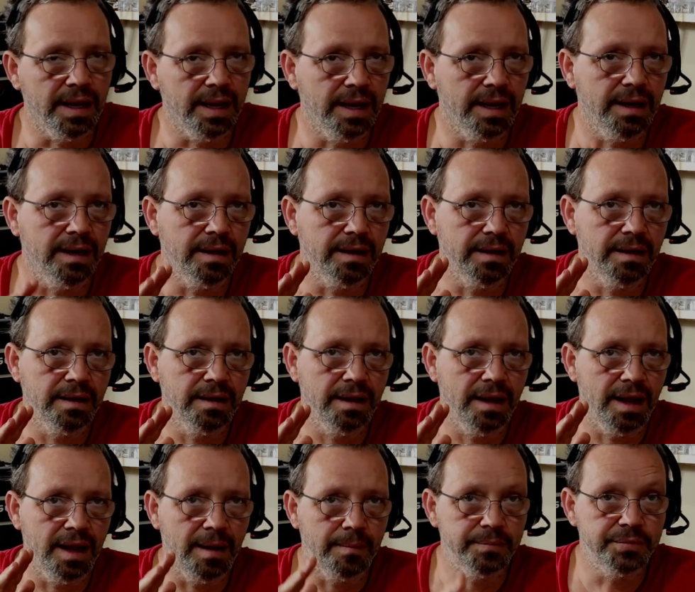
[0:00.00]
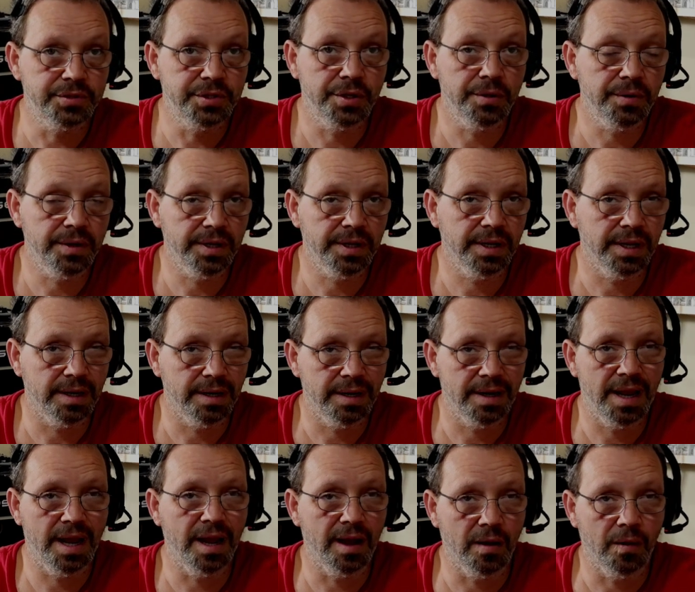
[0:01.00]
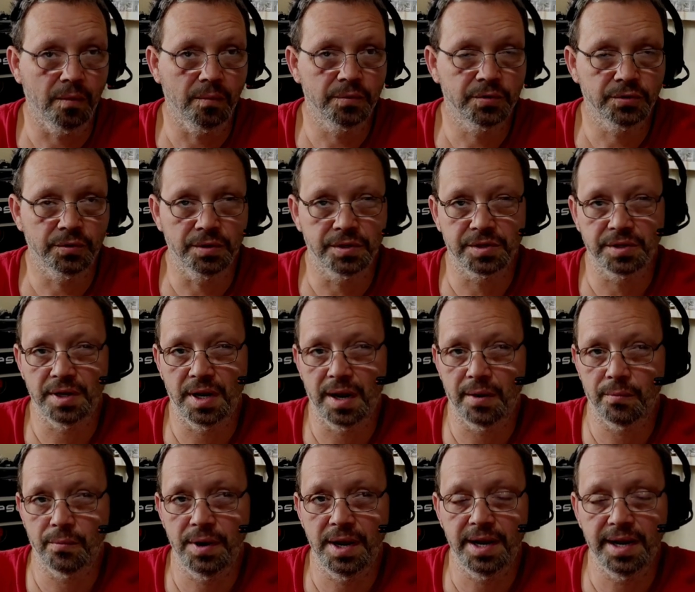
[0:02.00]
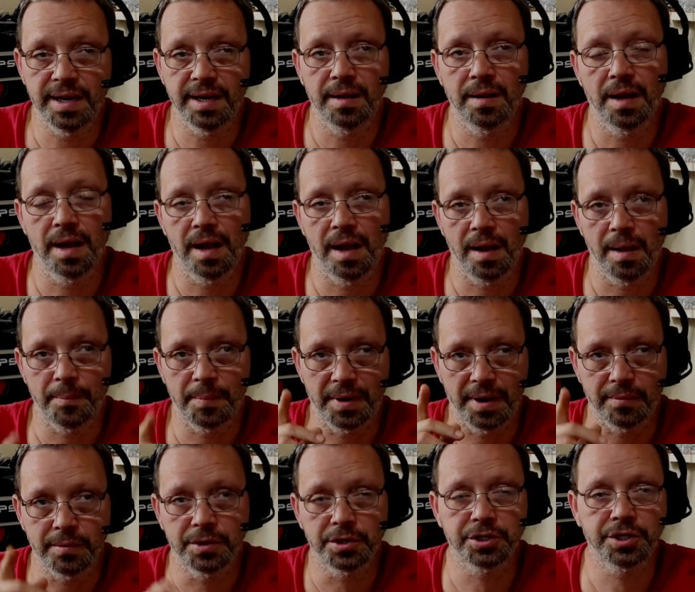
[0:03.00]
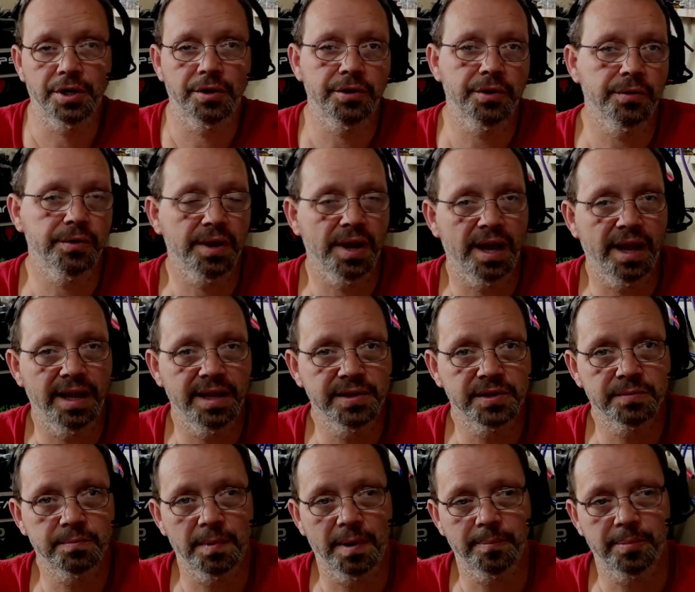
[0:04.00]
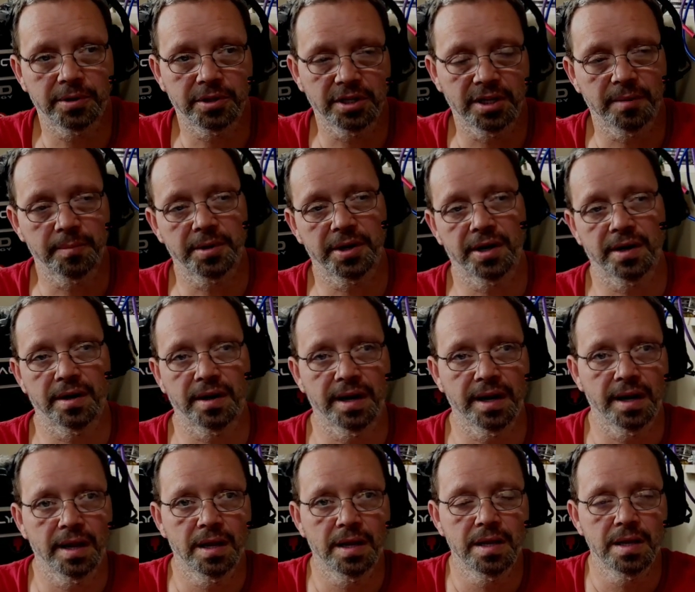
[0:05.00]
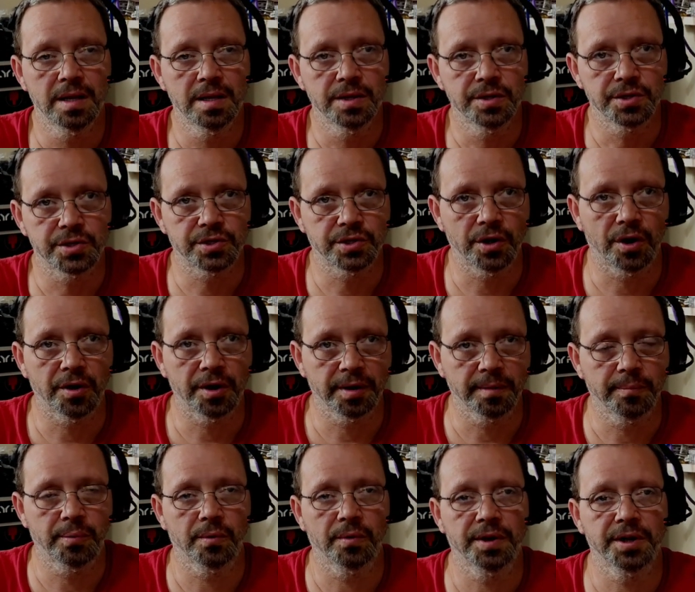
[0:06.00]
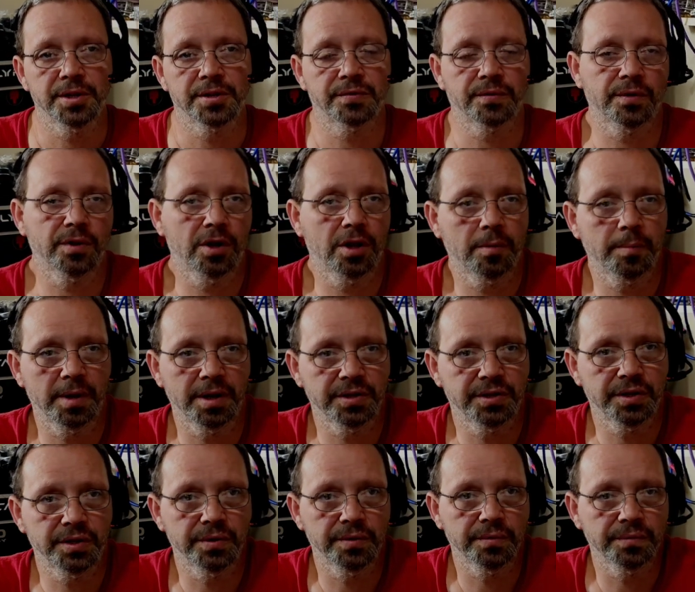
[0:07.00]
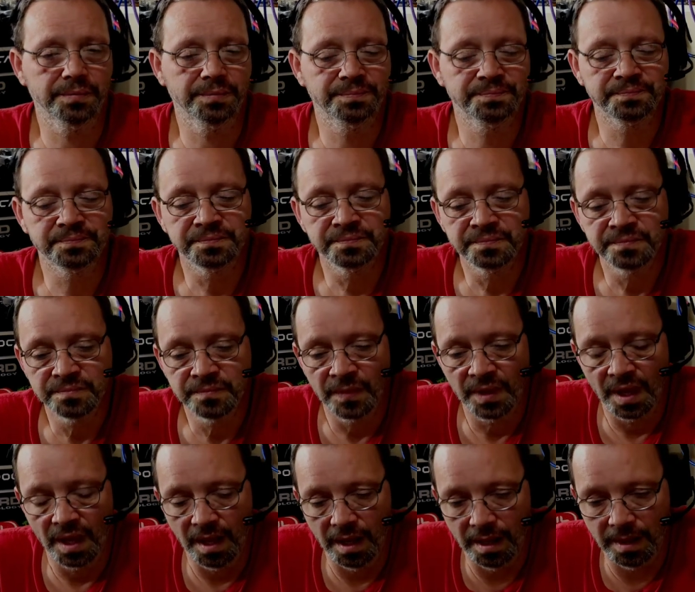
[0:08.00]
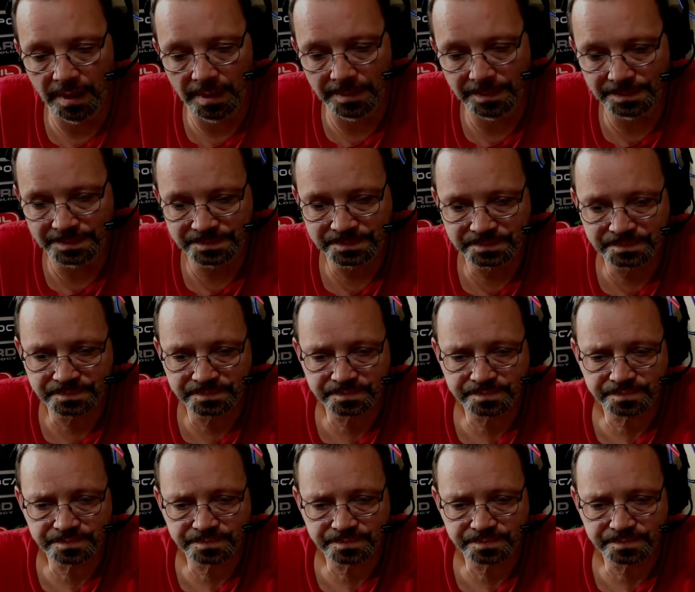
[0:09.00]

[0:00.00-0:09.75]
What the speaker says: And I'm tuning it now. So it's not ready, but I will show you guys my preliminary starting points for all my tune.